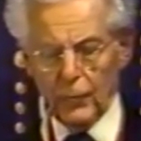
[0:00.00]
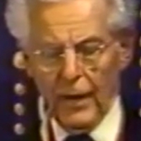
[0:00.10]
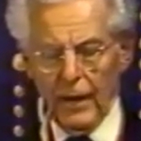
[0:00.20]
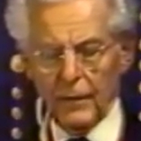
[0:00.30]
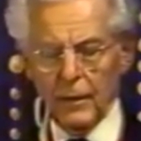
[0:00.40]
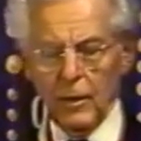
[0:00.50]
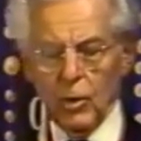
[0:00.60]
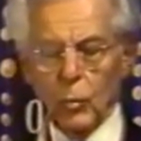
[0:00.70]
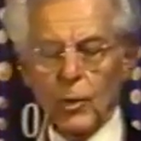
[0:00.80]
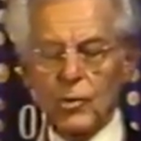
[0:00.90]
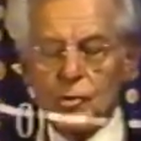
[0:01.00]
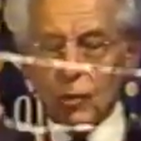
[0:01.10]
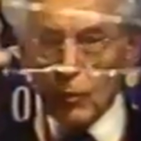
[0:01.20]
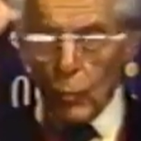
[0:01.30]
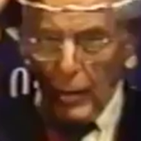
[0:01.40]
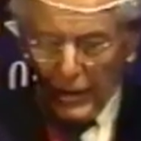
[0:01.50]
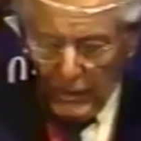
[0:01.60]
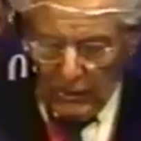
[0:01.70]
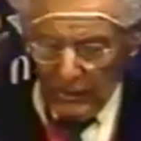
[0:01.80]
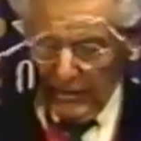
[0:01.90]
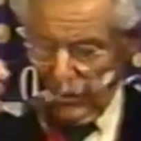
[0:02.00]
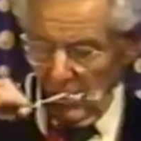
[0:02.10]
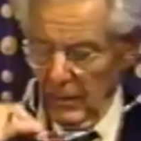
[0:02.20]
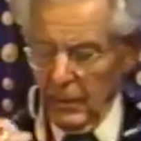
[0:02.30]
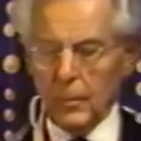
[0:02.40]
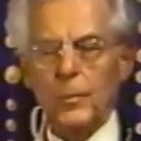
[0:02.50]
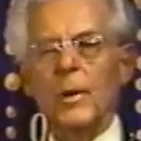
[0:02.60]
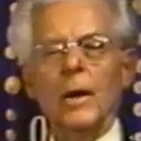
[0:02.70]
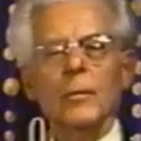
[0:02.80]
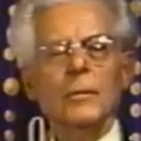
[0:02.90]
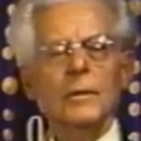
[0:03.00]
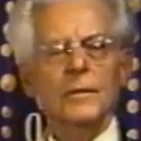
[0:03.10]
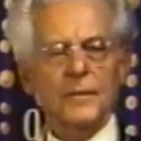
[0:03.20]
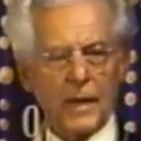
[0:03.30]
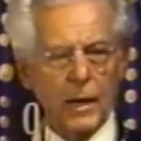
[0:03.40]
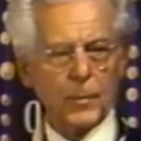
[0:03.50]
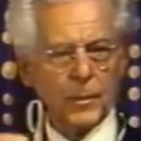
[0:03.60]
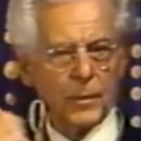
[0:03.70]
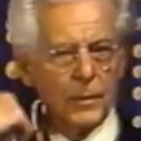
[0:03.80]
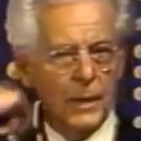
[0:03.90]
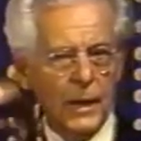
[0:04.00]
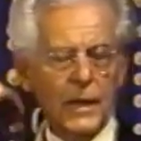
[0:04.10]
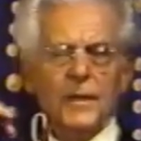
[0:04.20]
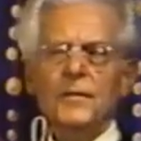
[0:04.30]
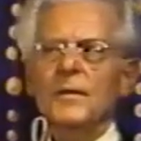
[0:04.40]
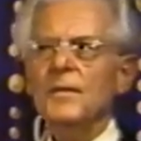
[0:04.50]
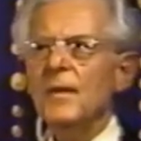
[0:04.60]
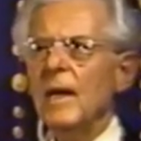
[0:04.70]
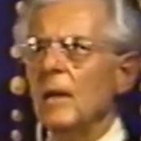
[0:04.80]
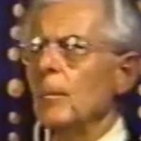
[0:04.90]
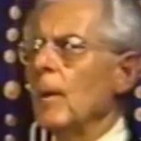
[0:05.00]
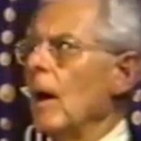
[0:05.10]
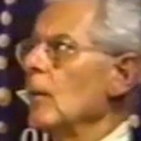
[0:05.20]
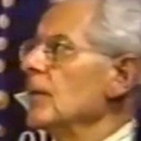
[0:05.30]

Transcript: that we should wear her little brown scapular. It's the same brown